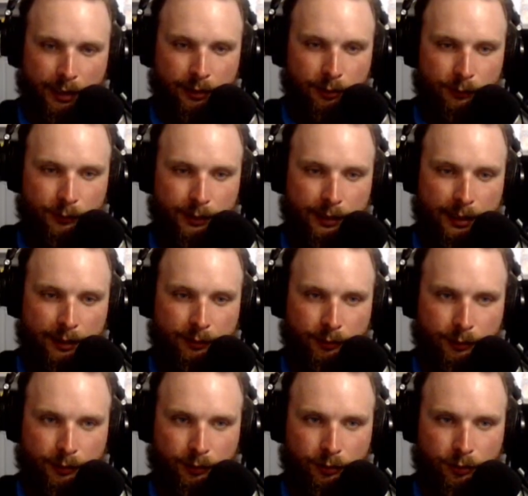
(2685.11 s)
I don't know if we'd ever
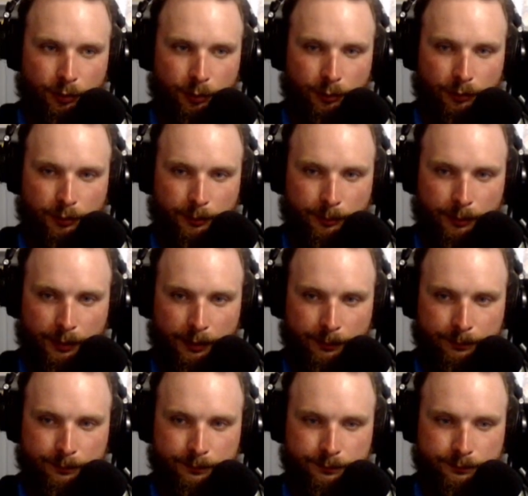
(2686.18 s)
run 2 of them, but
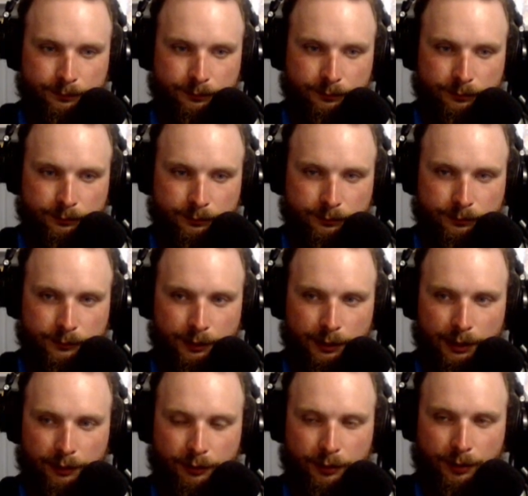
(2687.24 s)
you
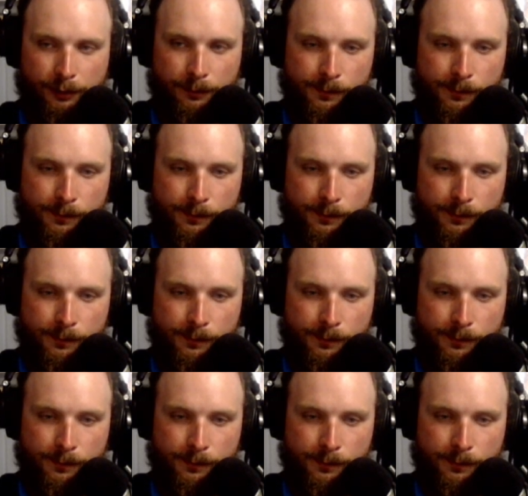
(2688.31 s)
never know.